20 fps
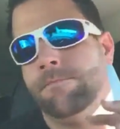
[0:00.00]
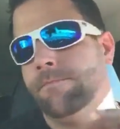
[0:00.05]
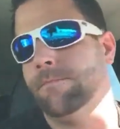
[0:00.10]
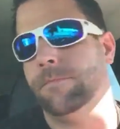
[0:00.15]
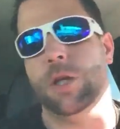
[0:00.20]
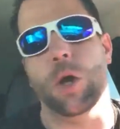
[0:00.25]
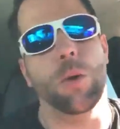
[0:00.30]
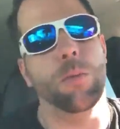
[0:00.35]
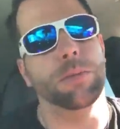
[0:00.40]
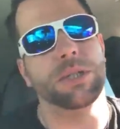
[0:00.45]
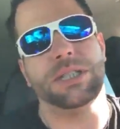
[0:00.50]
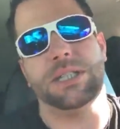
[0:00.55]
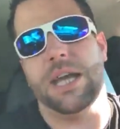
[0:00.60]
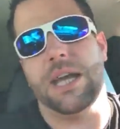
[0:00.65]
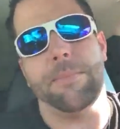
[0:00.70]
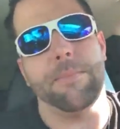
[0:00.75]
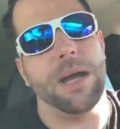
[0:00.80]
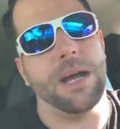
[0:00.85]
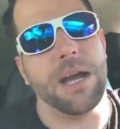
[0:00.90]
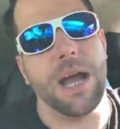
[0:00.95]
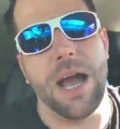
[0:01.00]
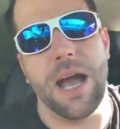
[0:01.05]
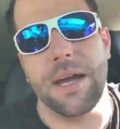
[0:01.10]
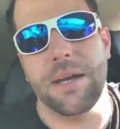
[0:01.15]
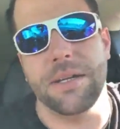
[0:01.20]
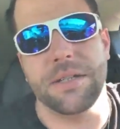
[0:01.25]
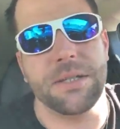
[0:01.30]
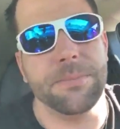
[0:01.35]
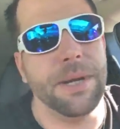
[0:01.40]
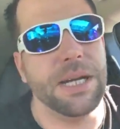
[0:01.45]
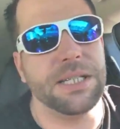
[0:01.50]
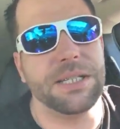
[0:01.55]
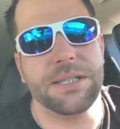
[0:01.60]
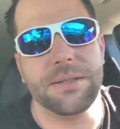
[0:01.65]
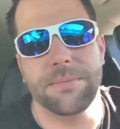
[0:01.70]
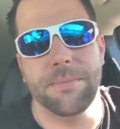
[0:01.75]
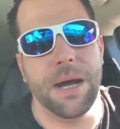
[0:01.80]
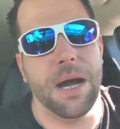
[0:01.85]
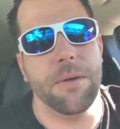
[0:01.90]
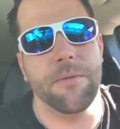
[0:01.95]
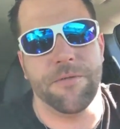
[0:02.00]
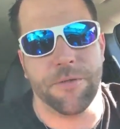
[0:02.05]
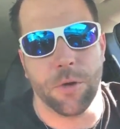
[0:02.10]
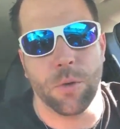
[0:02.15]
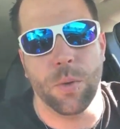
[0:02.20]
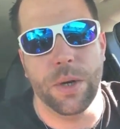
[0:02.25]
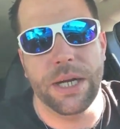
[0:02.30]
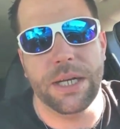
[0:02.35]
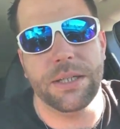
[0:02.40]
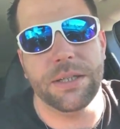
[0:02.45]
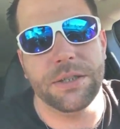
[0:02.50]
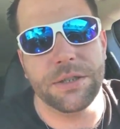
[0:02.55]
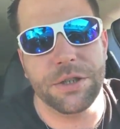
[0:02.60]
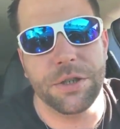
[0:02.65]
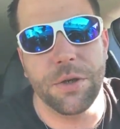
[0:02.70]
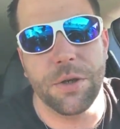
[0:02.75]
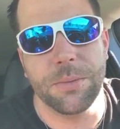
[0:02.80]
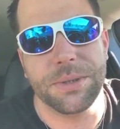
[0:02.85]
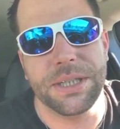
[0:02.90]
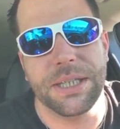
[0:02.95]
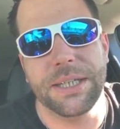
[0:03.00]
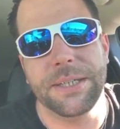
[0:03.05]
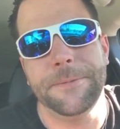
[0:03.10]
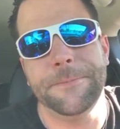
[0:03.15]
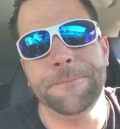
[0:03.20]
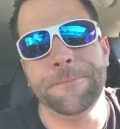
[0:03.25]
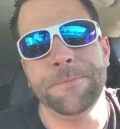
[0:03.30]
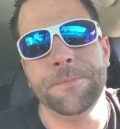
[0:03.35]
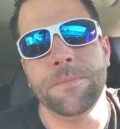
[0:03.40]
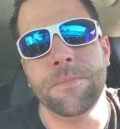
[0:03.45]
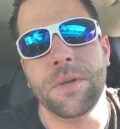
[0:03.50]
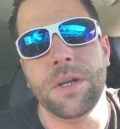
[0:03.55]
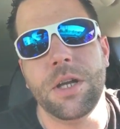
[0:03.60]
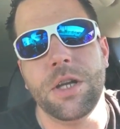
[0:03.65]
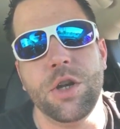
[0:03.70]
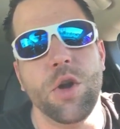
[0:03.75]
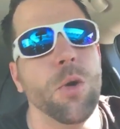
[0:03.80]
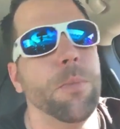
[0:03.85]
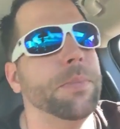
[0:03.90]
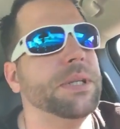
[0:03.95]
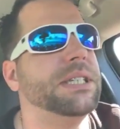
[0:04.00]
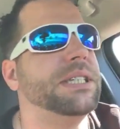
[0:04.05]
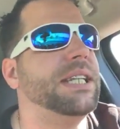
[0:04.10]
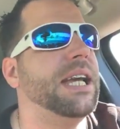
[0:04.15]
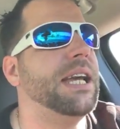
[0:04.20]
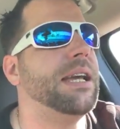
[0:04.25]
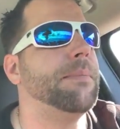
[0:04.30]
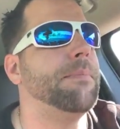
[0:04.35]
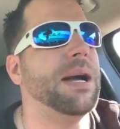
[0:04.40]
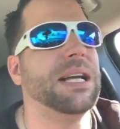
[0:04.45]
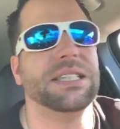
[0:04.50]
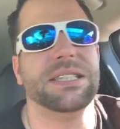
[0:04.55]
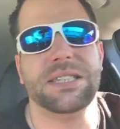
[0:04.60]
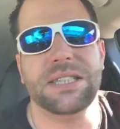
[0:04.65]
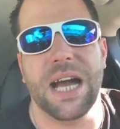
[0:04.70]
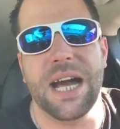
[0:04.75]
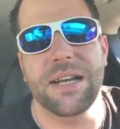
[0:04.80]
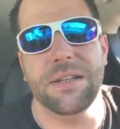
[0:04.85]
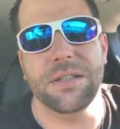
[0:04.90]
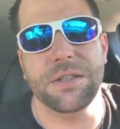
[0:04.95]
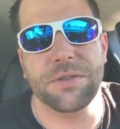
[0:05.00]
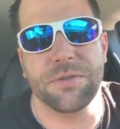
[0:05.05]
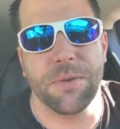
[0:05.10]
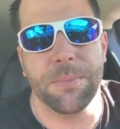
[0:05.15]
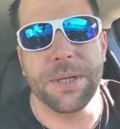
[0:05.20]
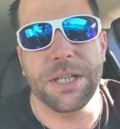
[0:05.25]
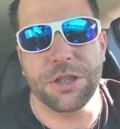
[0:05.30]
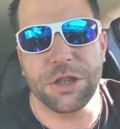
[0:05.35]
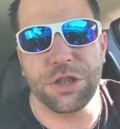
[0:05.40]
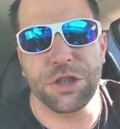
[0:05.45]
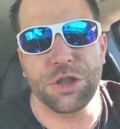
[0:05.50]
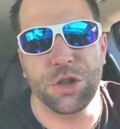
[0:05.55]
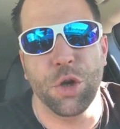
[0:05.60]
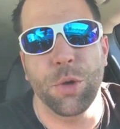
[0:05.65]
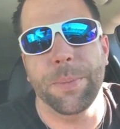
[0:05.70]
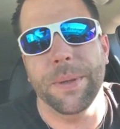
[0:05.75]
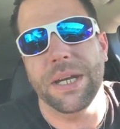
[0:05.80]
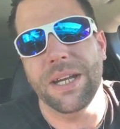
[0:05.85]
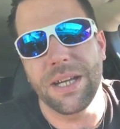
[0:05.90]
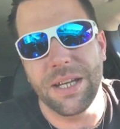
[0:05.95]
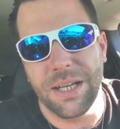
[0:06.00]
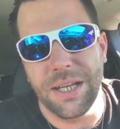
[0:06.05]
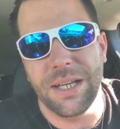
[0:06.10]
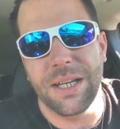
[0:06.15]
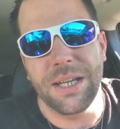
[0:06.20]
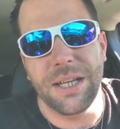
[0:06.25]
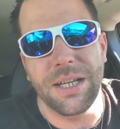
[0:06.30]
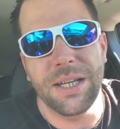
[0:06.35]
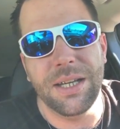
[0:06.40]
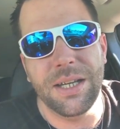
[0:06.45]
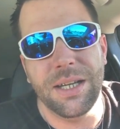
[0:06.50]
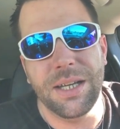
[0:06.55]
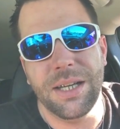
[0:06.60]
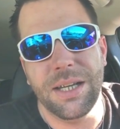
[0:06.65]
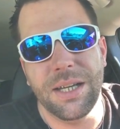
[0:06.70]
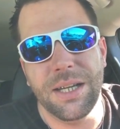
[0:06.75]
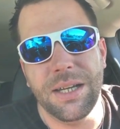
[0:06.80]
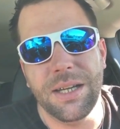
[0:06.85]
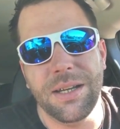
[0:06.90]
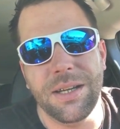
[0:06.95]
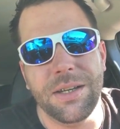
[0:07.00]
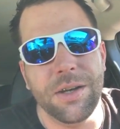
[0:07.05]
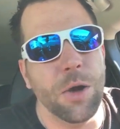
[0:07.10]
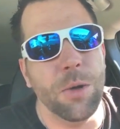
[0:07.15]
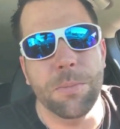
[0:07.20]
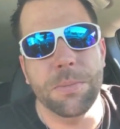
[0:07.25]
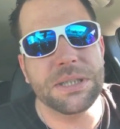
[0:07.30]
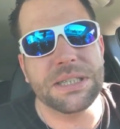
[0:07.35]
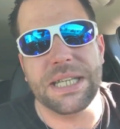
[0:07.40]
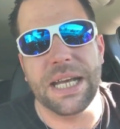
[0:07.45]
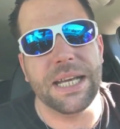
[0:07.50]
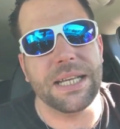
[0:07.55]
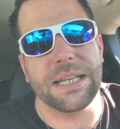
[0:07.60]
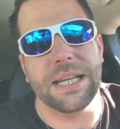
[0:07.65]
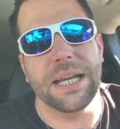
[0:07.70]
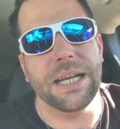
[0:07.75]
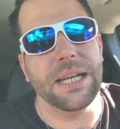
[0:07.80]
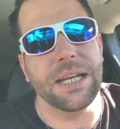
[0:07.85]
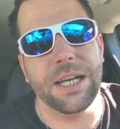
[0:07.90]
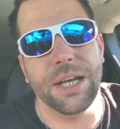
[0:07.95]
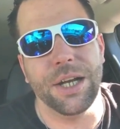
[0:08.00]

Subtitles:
don't mistake my kindness my for weakness, you know what I'm saying? Don't mistake my silence for being stupid. Don't mistake that,